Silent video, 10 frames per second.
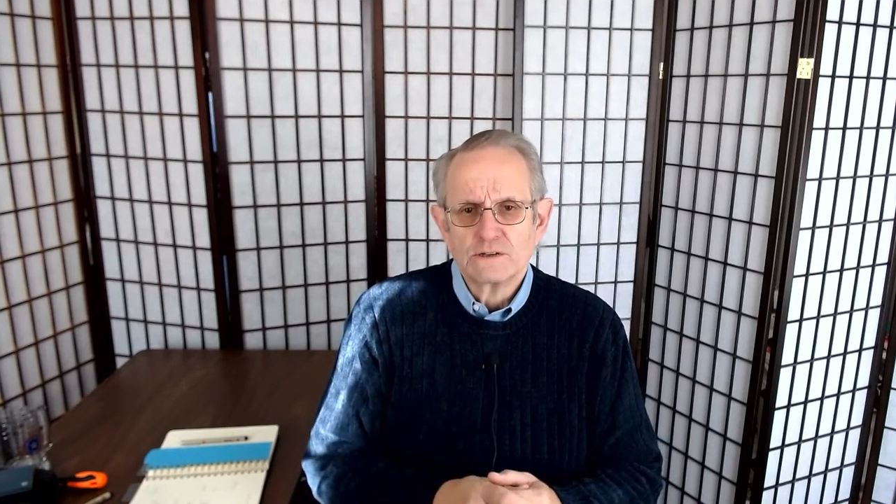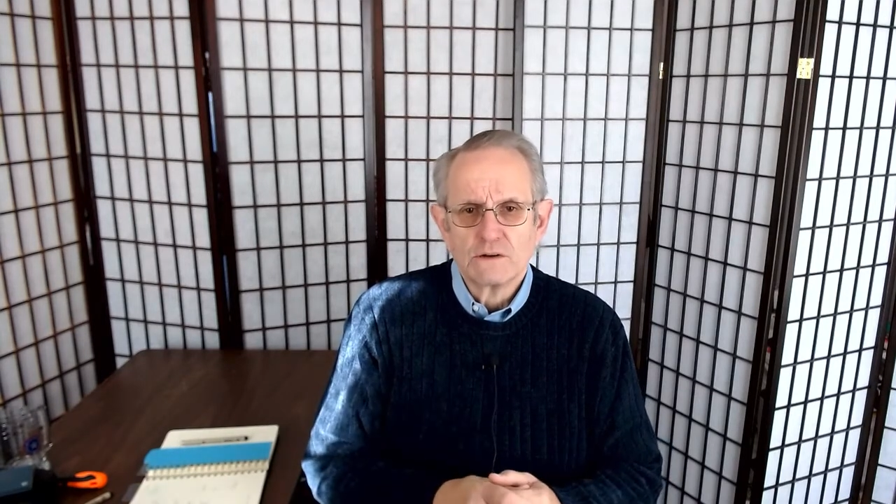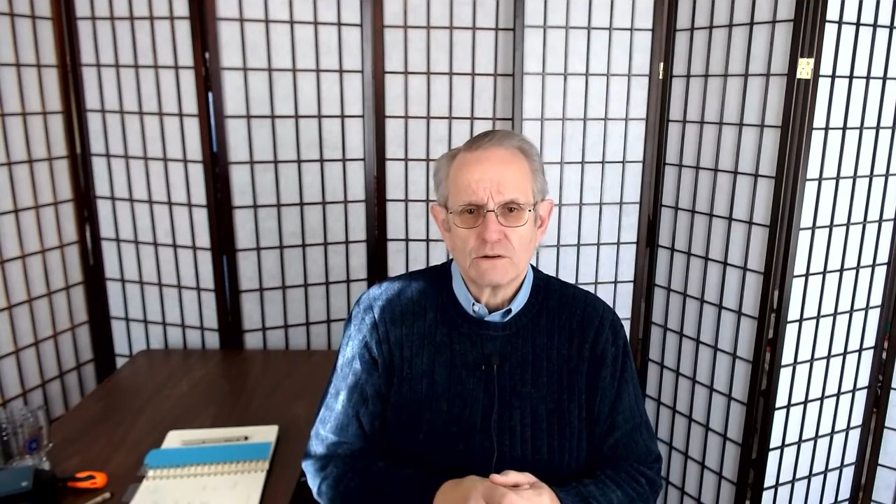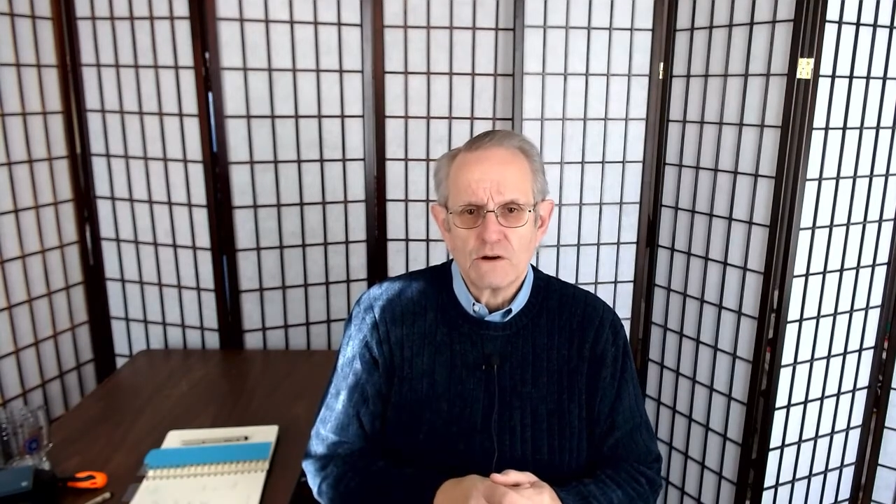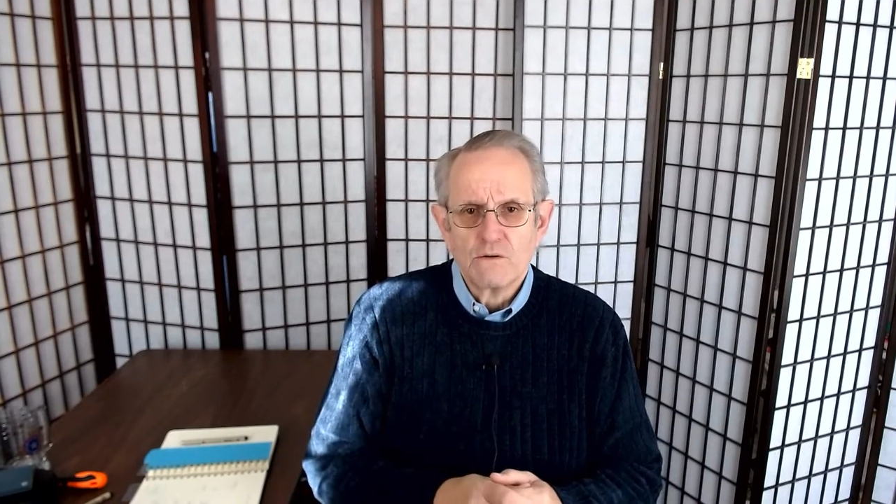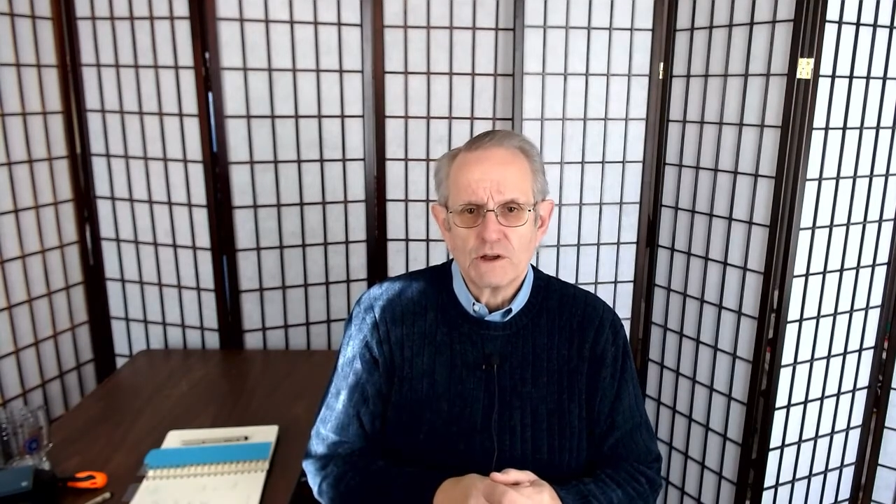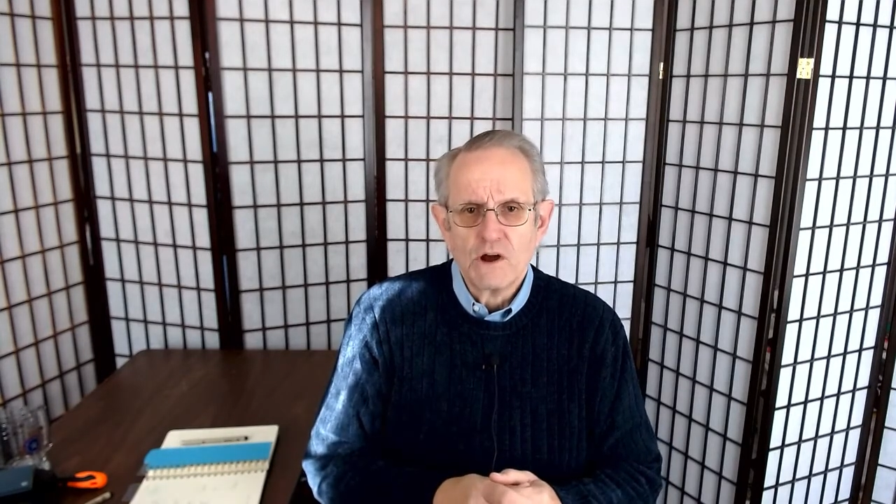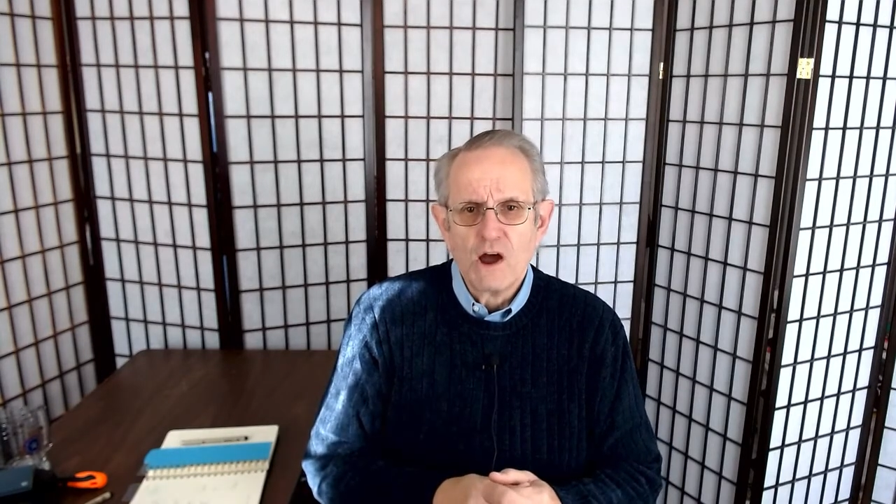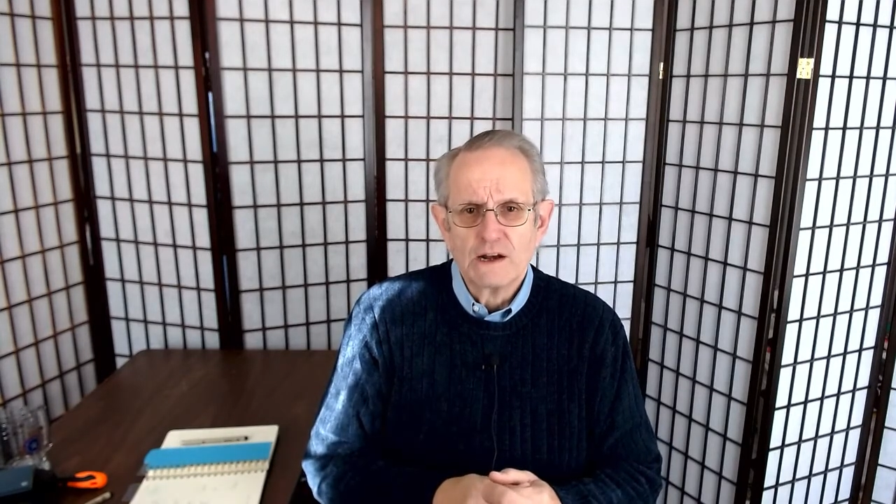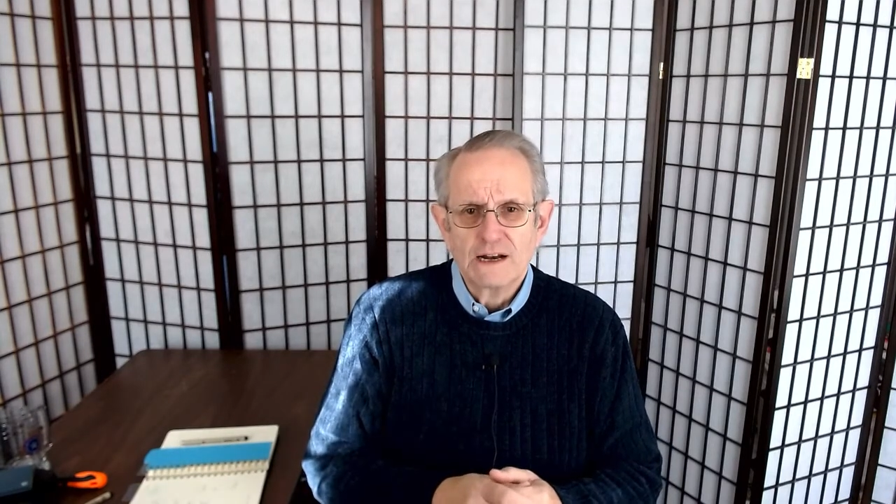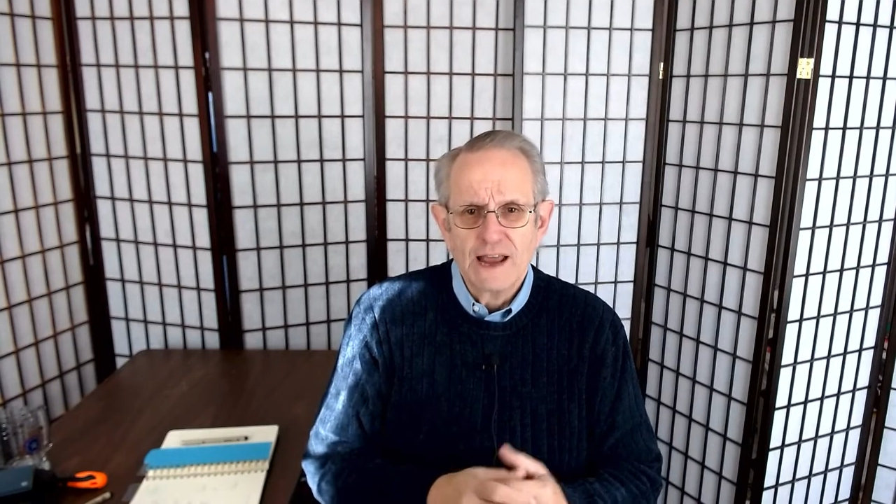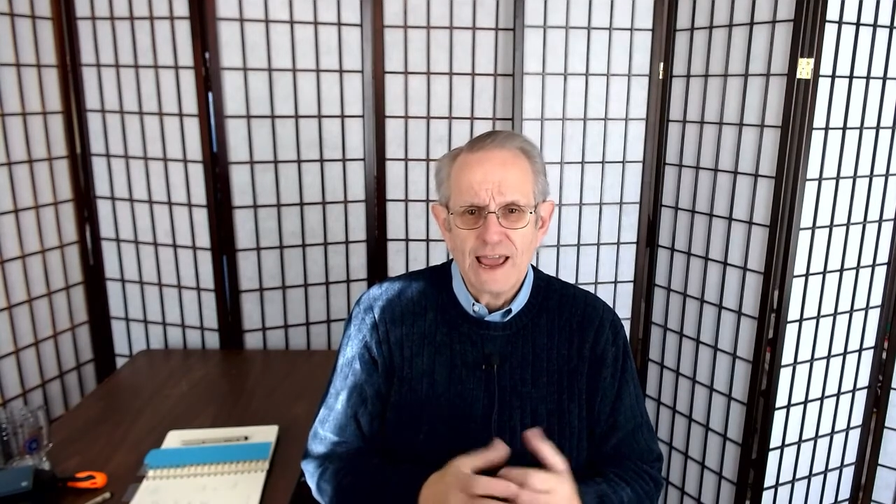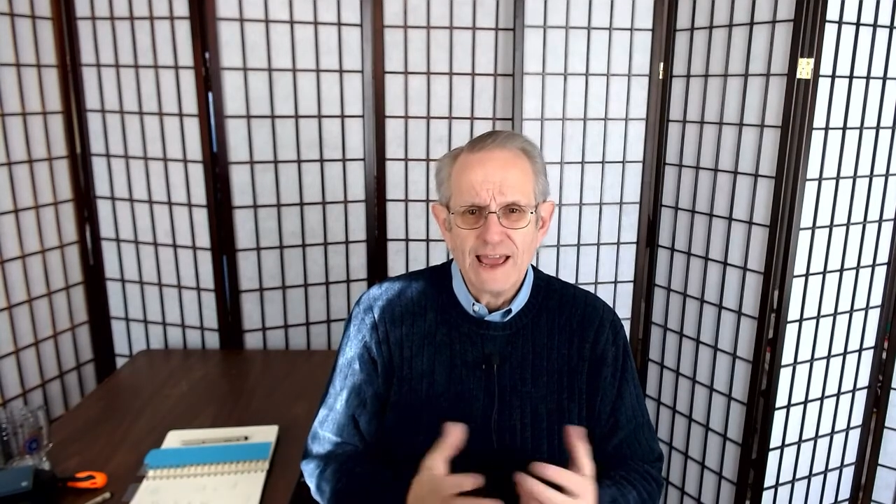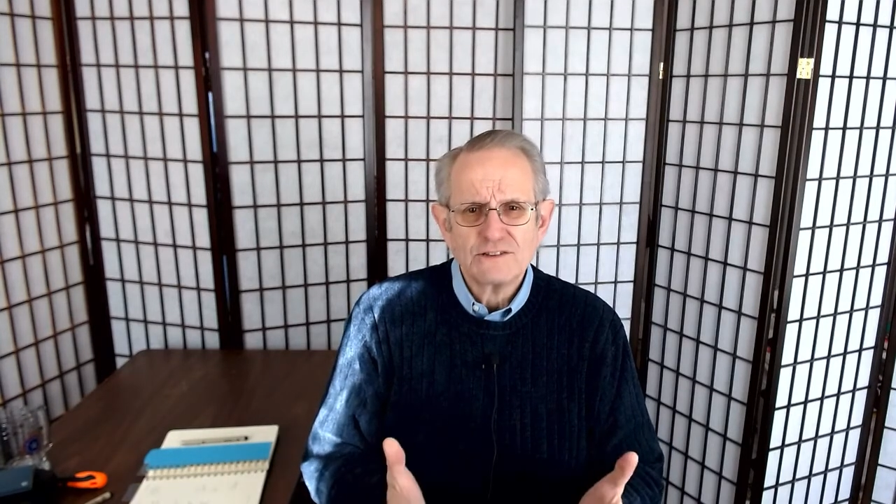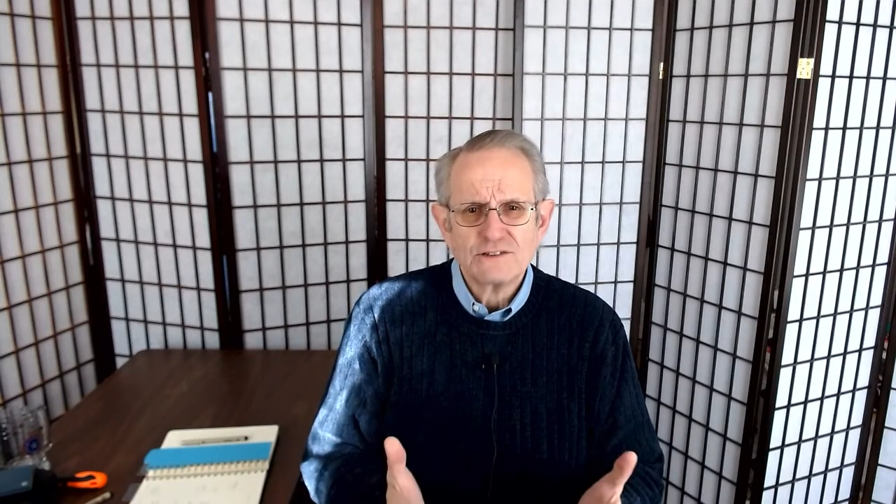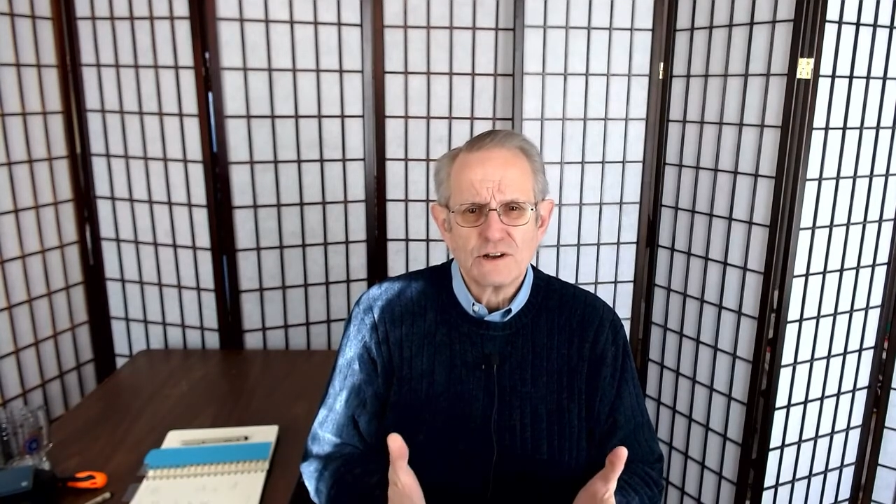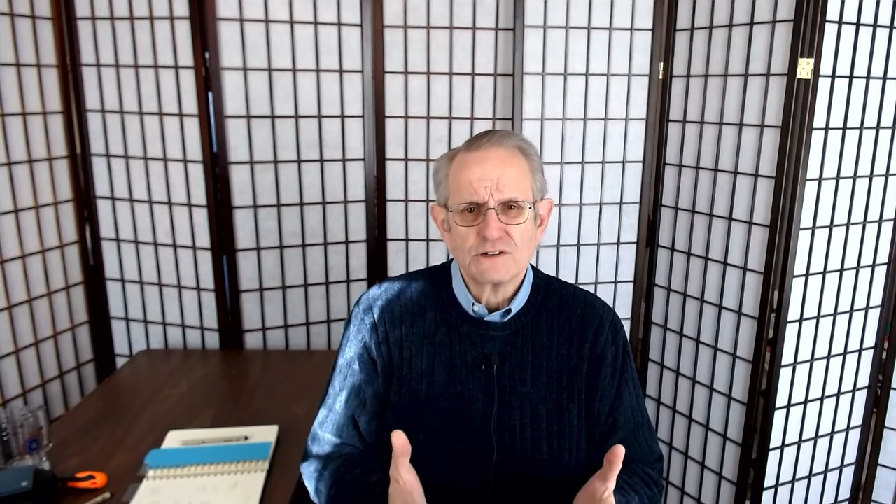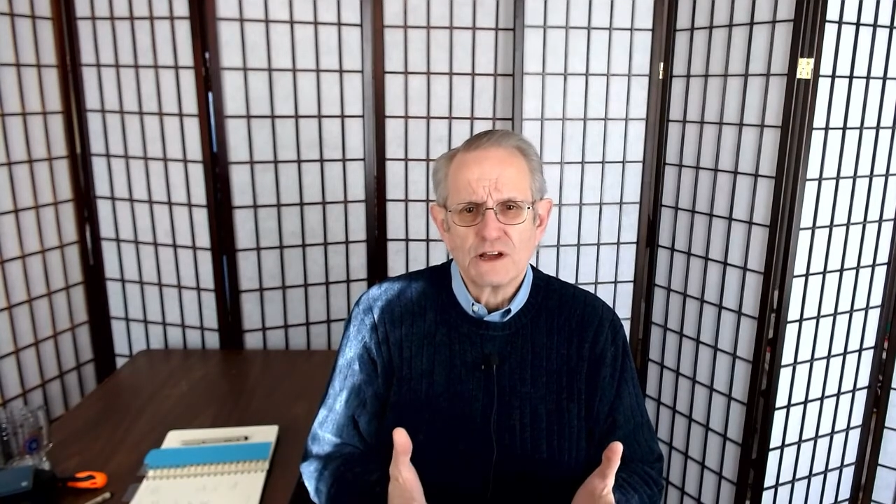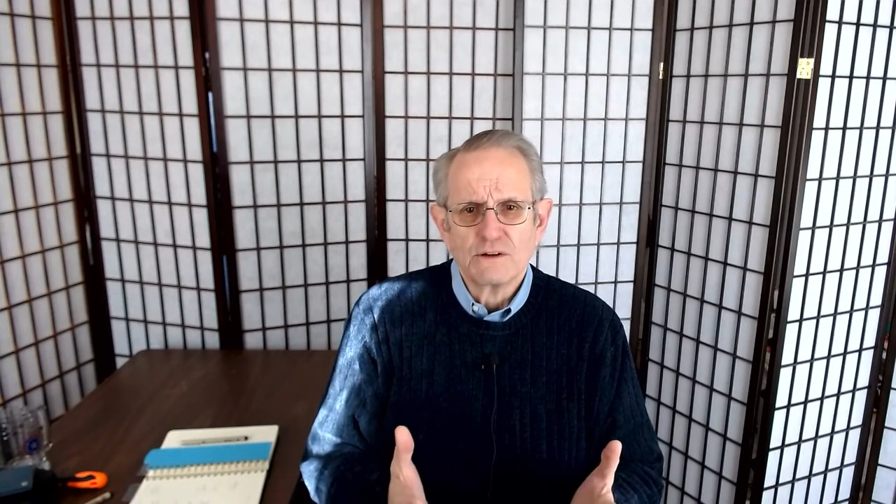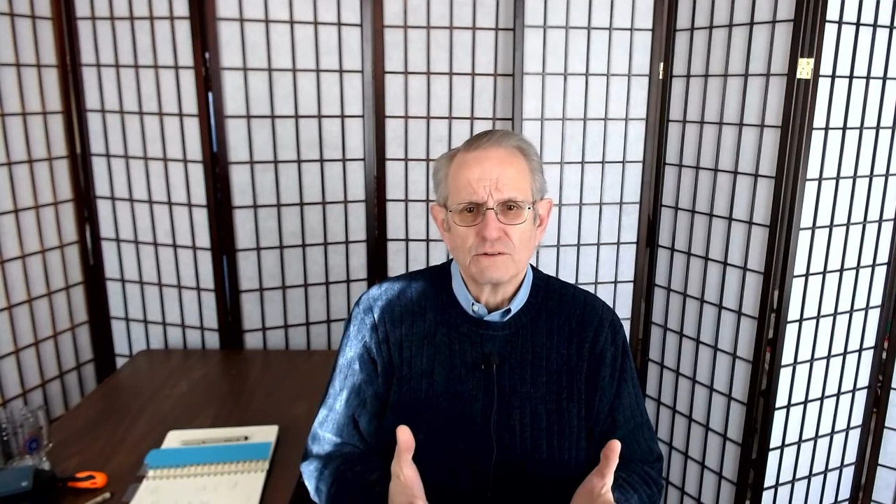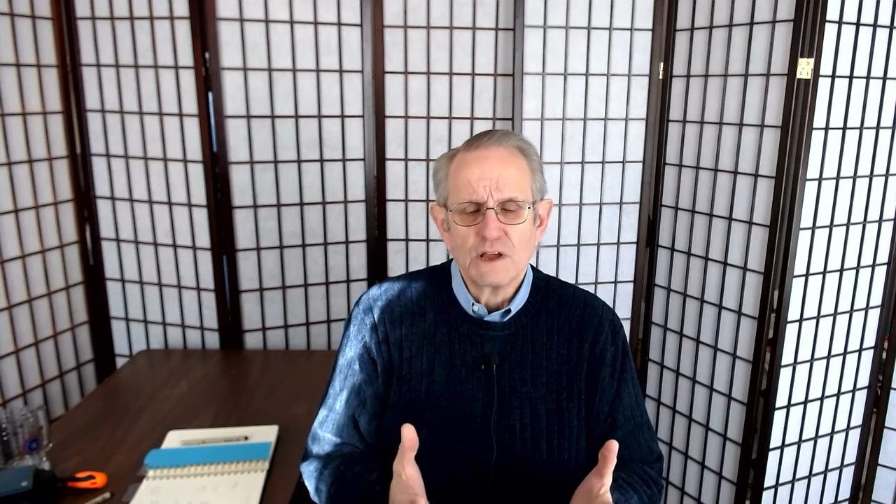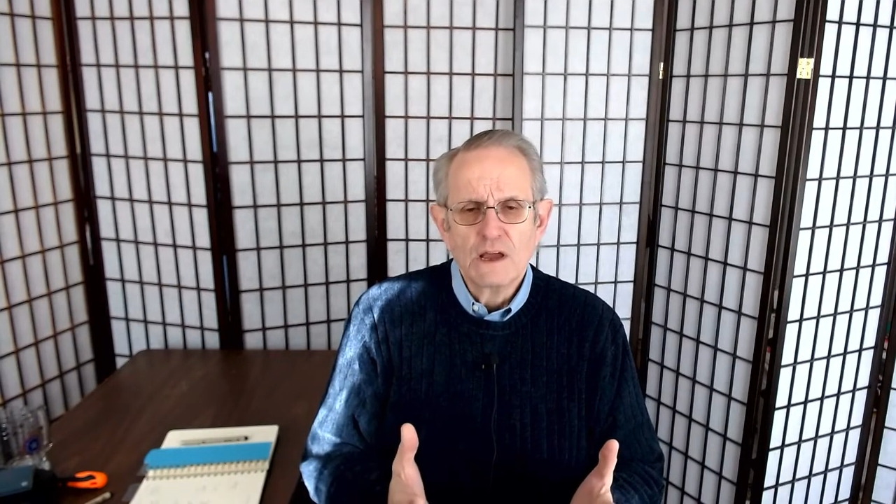that are going on and ask ourselves,